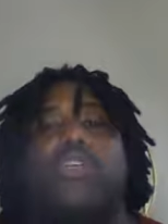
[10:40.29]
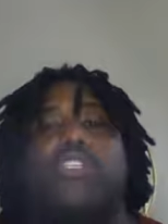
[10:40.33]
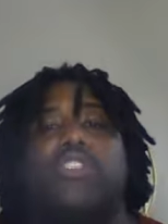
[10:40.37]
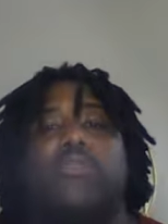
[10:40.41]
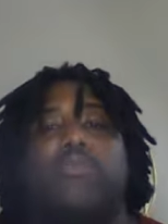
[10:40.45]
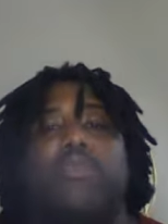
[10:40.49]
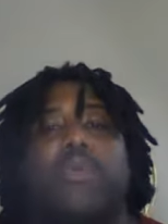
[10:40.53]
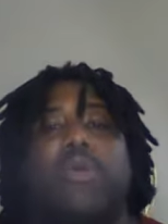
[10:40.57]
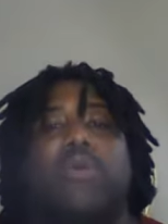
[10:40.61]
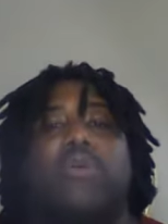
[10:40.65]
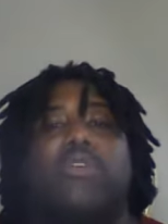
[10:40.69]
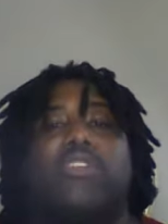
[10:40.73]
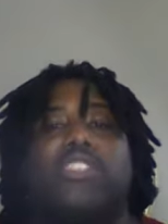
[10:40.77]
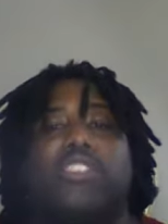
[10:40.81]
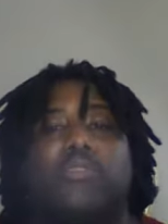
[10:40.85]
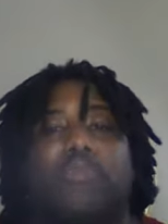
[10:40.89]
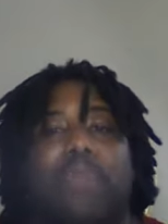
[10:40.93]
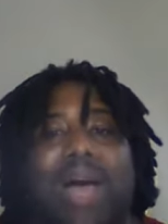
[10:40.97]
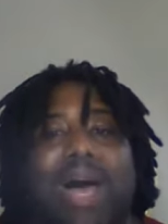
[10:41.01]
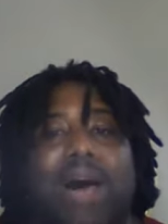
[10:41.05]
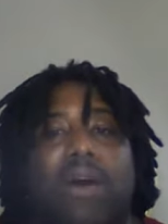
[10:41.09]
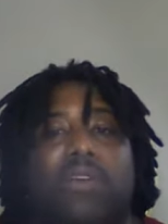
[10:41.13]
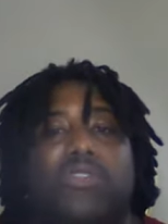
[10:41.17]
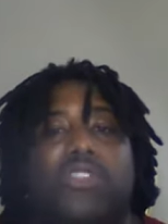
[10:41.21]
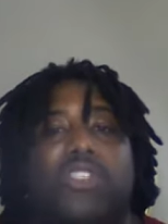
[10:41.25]
spirit
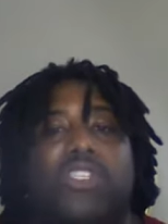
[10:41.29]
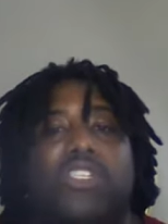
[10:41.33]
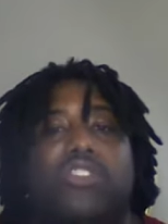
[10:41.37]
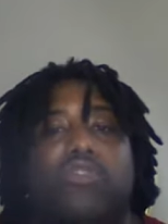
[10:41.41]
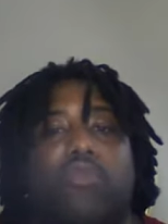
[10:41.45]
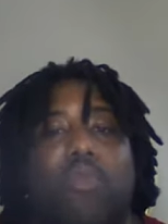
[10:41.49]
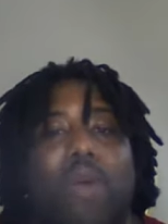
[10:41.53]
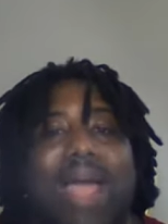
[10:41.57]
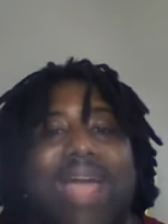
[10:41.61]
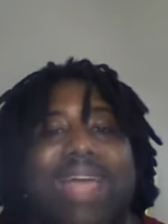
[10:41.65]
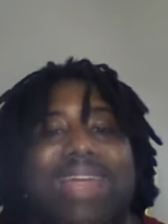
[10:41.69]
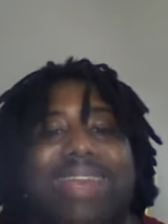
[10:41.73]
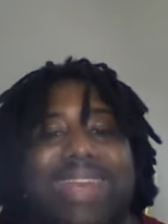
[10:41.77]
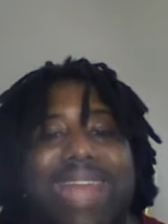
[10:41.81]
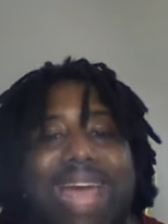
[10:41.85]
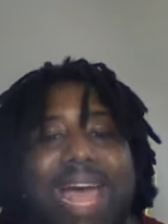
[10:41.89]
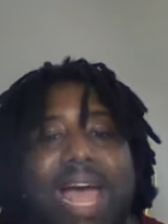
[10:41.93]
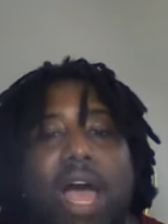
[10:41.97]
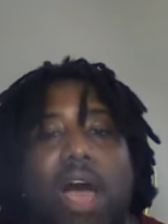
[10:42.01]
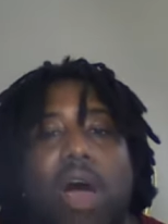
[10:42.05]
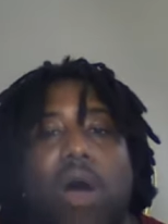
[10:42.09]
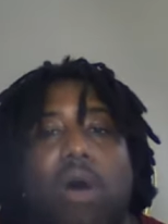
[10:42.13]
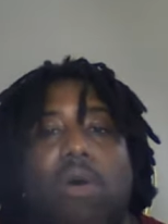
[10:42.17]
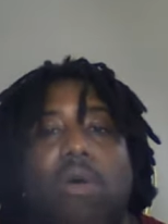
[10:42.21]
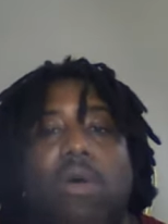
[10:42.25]
spouses right
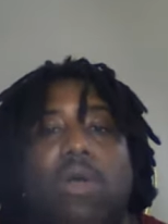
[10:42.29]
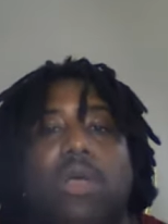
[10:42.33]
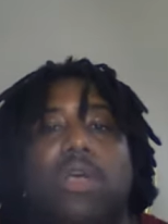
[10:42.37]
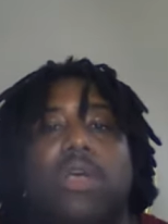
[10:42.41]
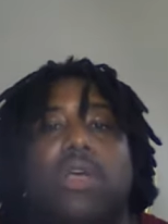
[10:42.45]
now.